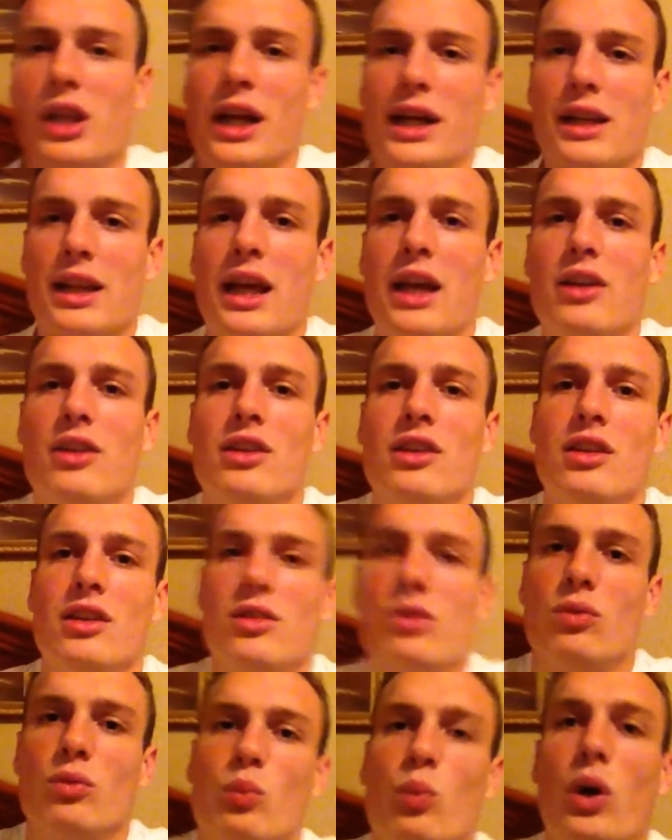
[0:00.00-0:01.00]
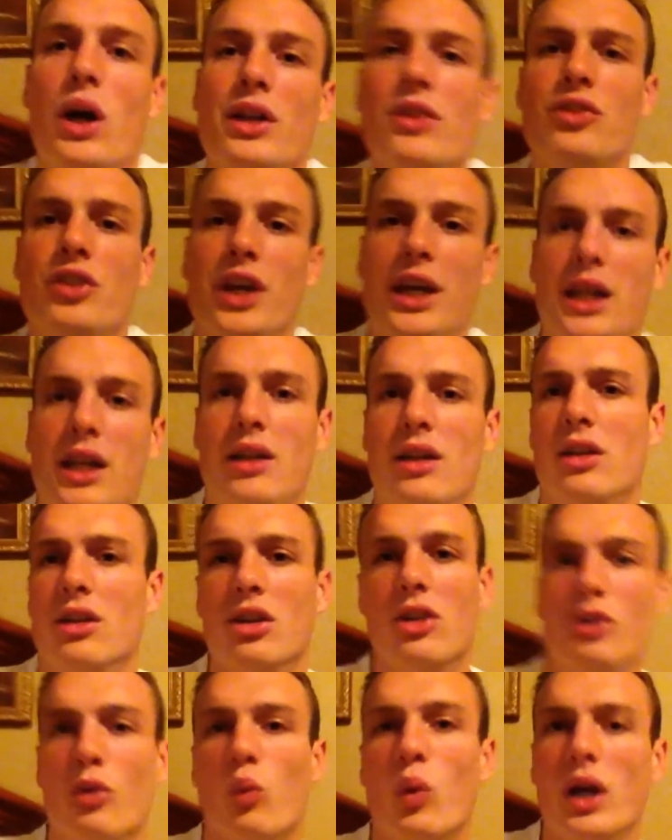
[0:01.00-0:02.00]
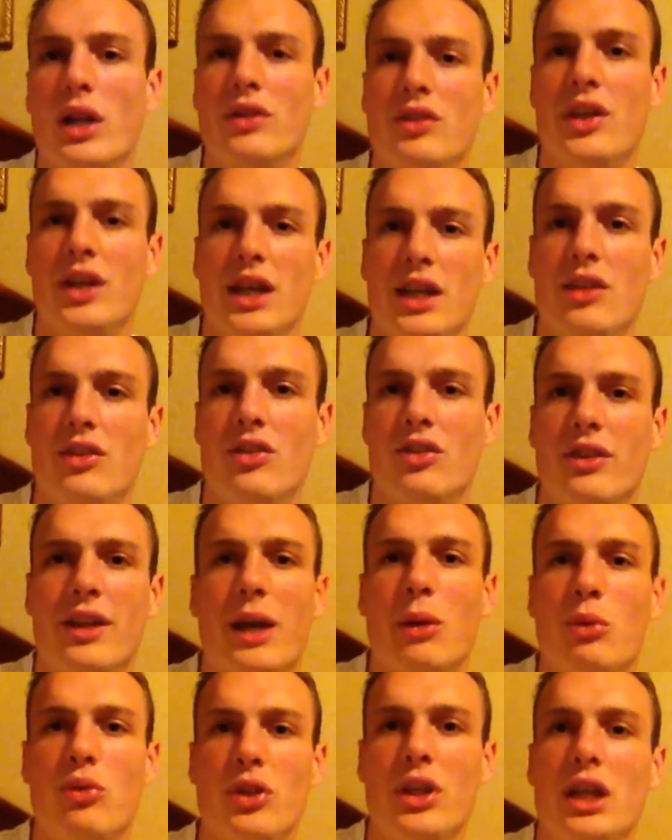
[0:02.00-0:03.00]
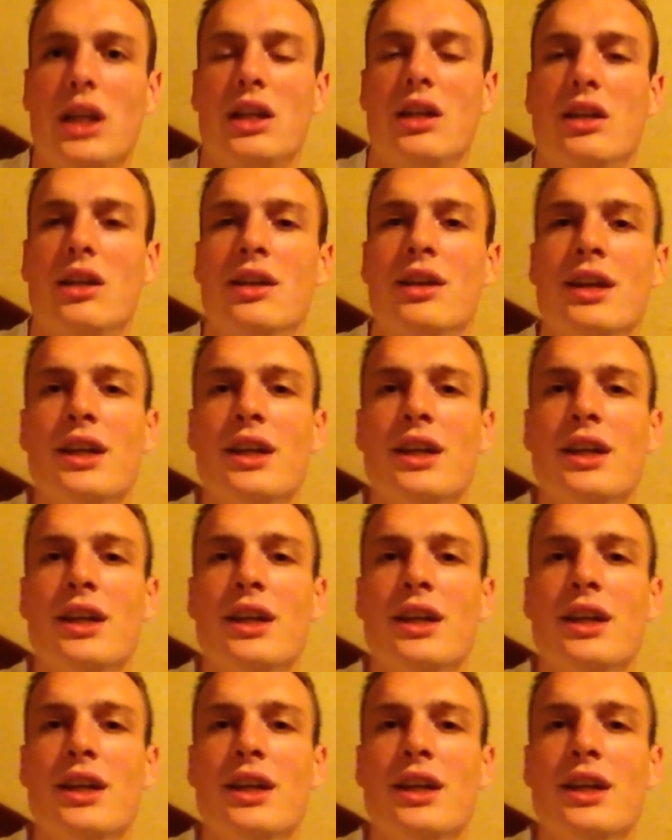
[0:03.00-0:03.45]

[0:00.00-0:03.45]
like, they had the 110, a lot of 110s, and that was it.